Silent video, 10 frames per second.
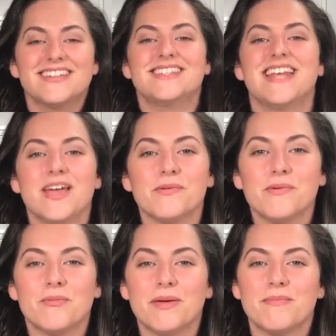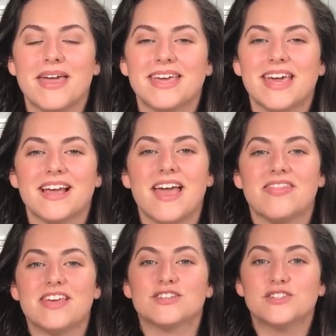Today we will be making
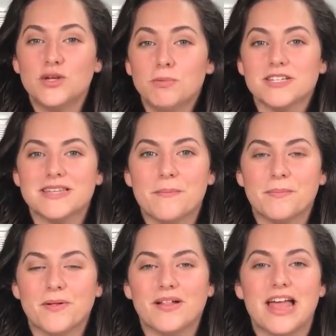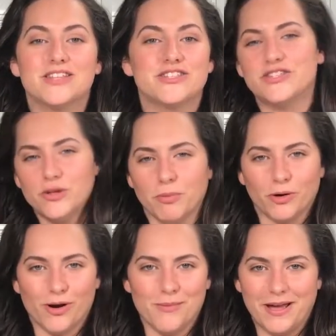the super simple and super
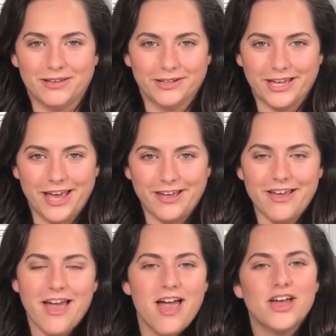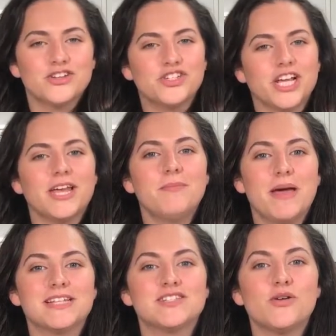gourmet looking chicken
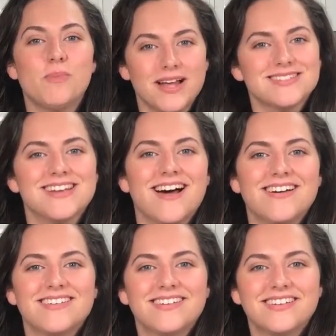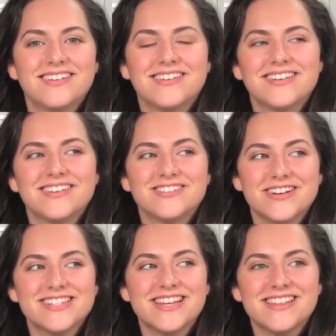pesto pasta. Try
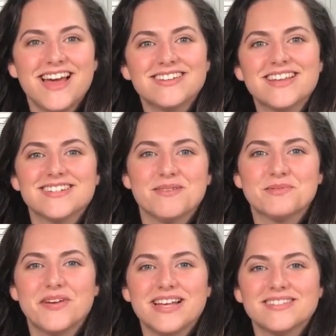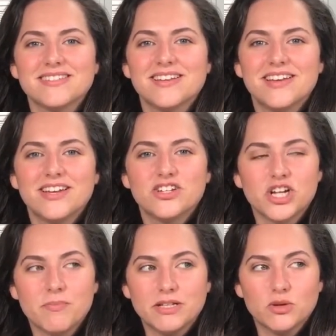saying that 10 times fast.
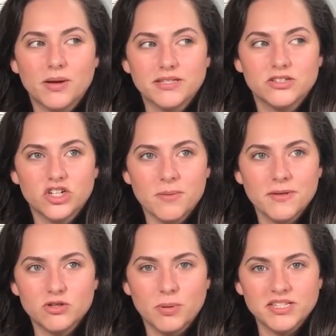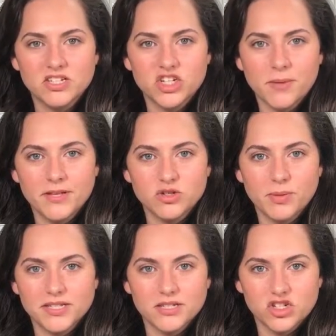Chicken pesto pasta, chicken pesto pasta, chicken pesto
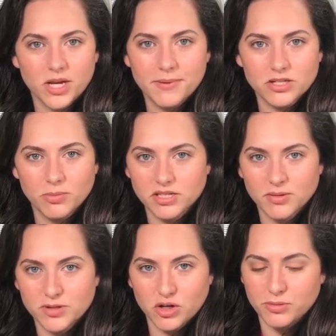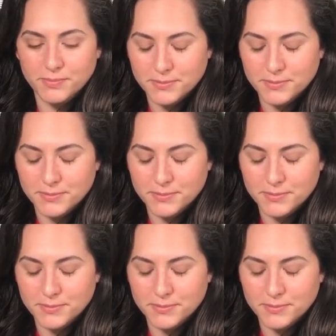pasta, chicken pesto pasta, chicken...